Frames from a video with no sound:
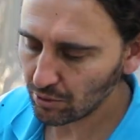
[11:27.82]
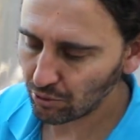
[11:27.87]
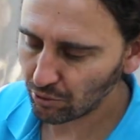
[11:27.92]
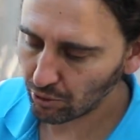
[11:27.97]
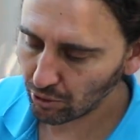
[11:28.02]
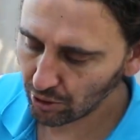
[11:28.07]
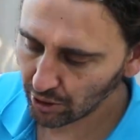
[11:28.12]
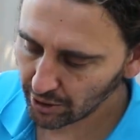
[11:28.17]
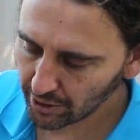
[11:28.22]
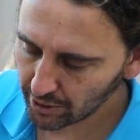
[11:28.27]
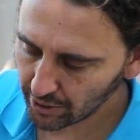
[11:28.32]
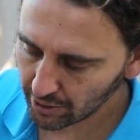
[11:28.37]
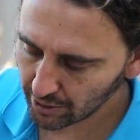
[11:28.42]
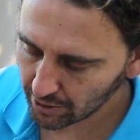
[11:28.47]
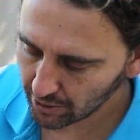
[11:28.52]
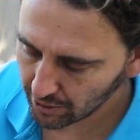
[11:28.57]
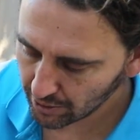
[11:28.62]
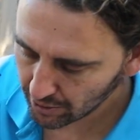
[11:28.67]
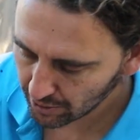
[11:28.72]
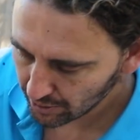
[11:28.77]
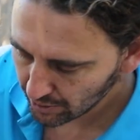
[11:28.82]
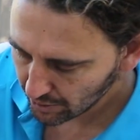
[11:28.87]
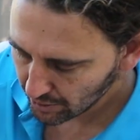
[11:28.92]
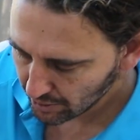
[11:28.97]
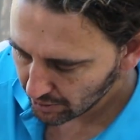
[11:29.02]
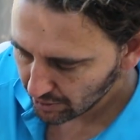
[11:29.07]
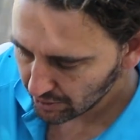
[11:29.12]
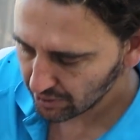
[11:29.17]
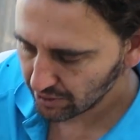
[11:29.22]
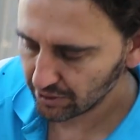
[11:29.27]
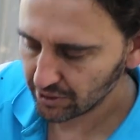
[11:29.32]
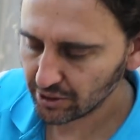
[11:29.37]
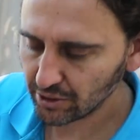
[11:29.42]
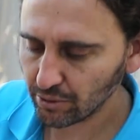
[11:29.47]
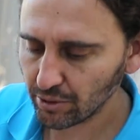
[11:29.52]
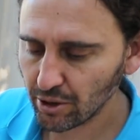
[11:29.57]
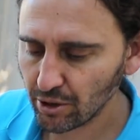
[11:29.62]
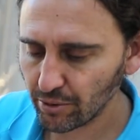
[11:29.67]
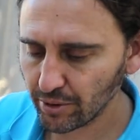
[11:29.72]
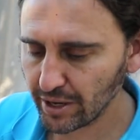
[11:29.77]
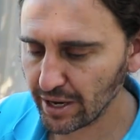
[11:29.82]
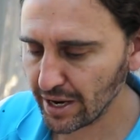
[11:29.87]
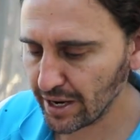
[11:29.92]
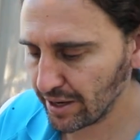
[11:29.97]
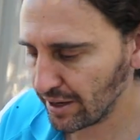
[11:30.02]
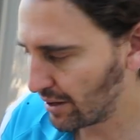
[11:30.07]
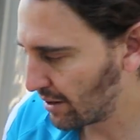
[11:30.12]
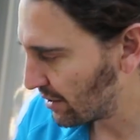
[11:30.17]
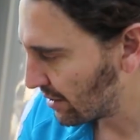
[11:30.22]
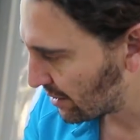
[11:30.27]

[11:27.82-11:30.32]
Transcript: Alright, so I'll go again.